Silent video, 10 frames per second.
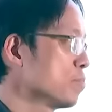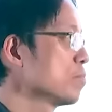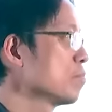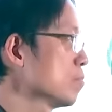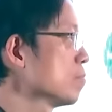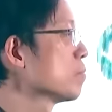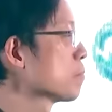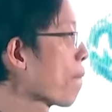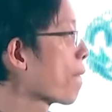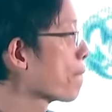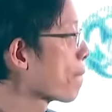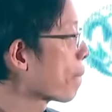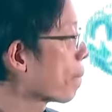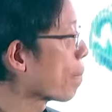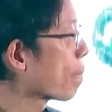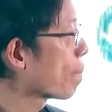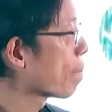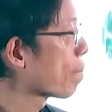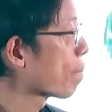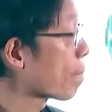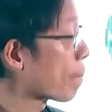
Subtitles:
So they complement rather than replace, and